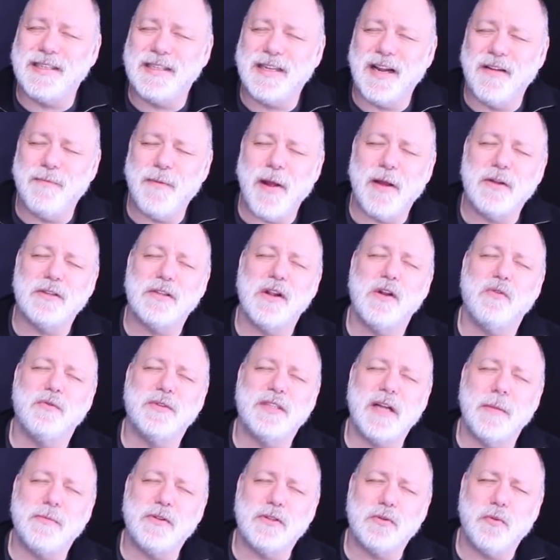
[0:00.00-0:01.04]
in,
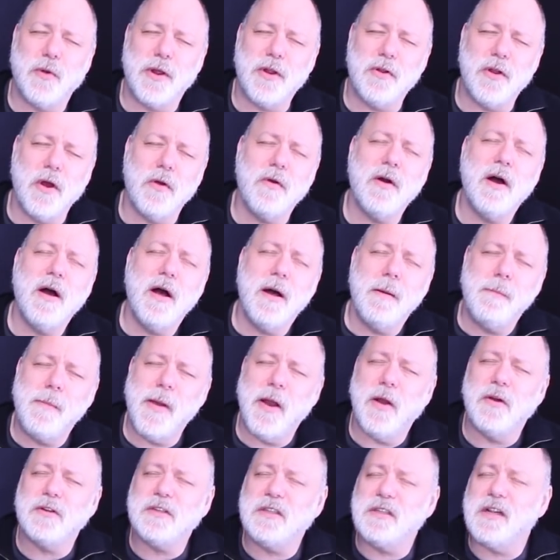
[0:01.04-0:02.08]

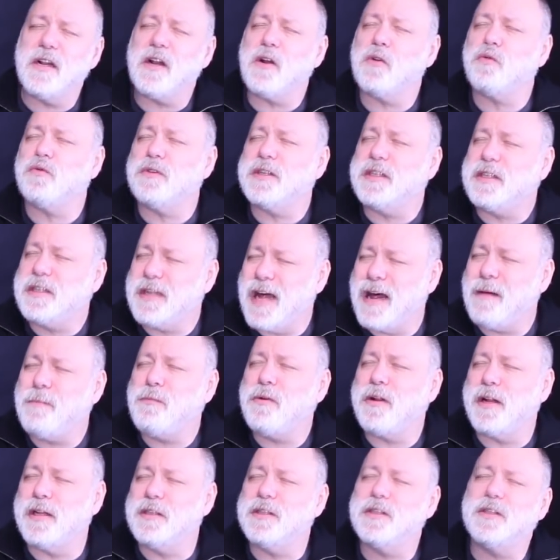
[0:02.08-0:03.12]
bears little
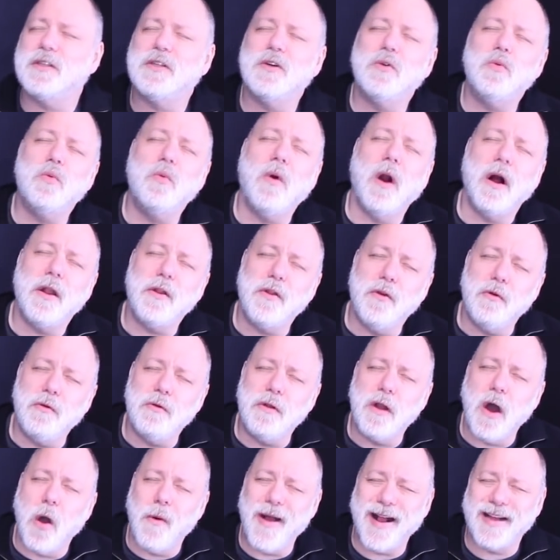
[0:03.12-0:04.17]
resemblance to what you
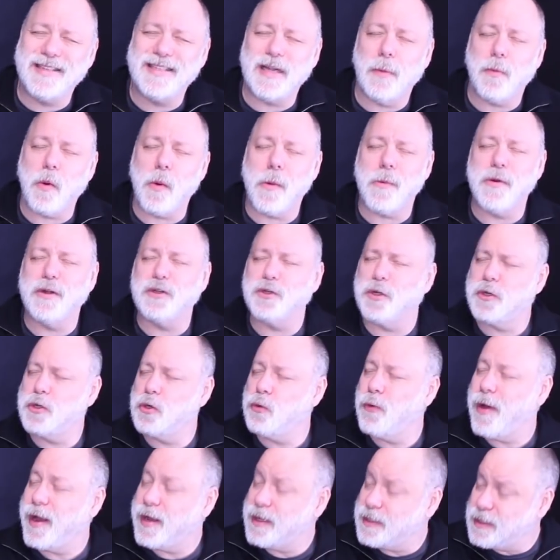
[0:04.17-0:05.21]
know, except what we should
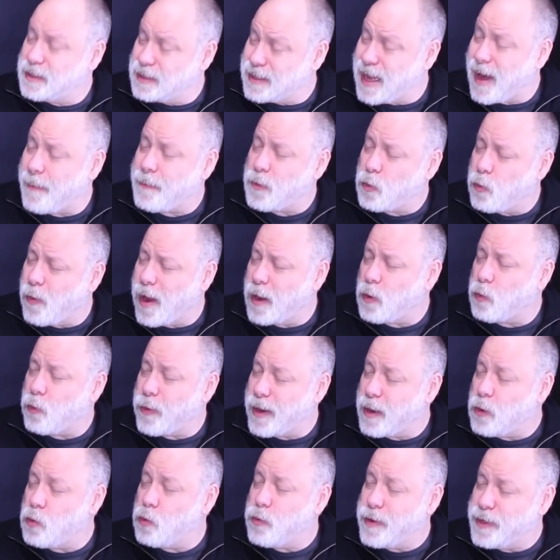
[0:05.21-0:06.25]
do, except when
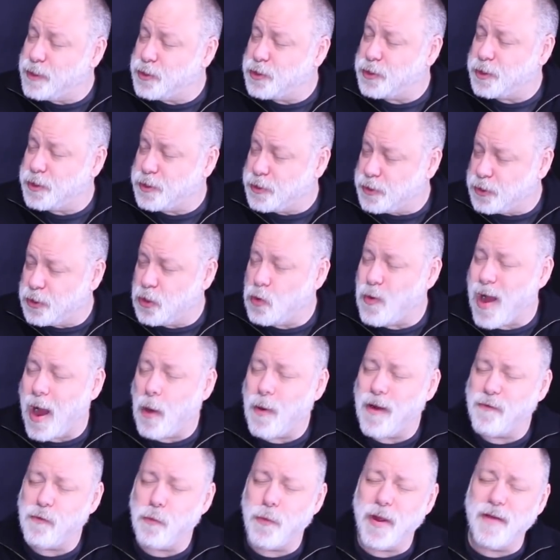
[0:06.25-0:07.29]
we wish it to,
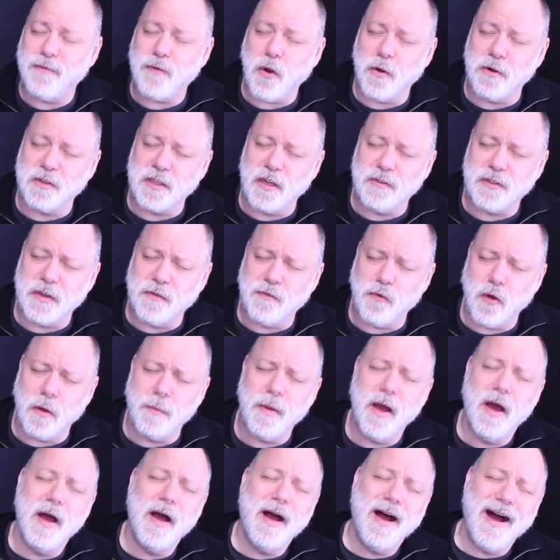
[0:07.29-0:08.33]
however we have known ourselves in form.
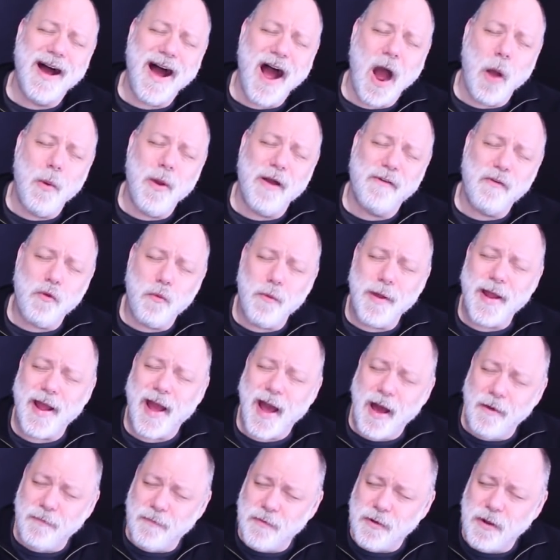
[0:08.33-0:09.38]
However, we
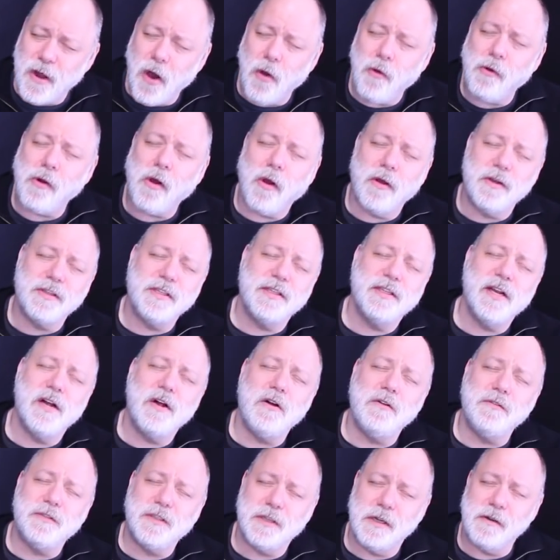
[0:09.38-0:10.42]
have known
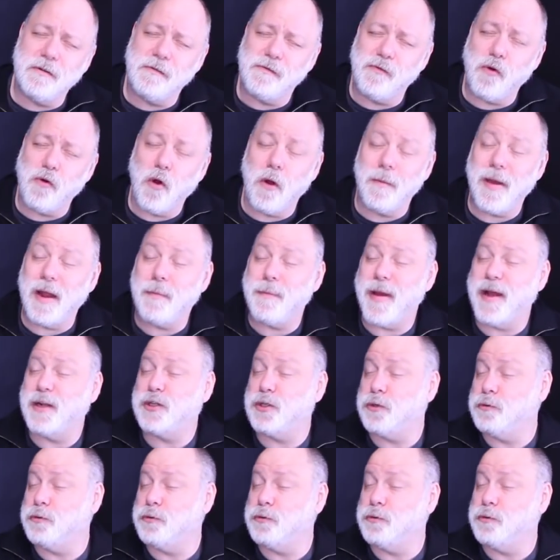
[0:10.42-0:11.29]
ourselves in form and may